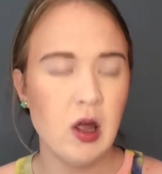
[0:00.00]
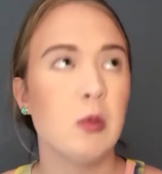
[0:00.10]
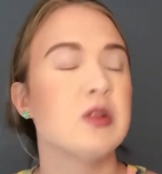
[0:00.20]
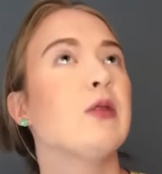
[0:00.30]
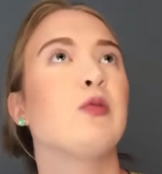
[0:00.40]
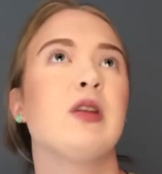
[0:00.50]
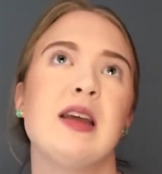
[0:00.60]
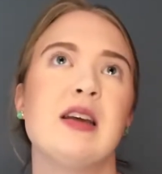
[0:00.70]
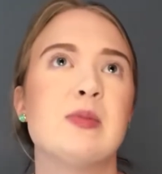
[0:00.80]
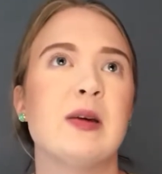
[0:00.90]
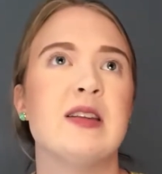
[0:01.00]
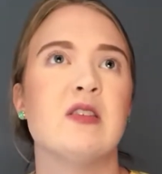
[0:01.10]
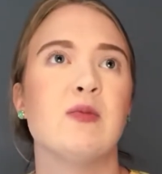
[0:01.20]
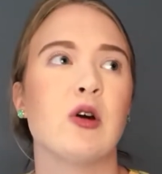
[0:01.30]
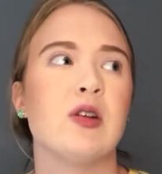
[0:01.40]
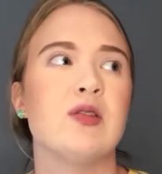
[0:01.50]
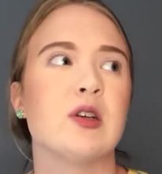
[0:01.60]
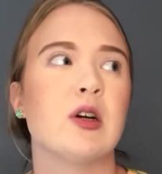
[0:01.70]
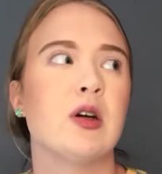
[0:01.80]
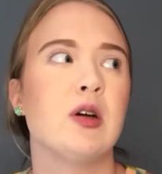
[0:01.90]
what's that really expensive
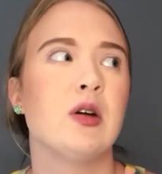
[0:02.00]
bronzer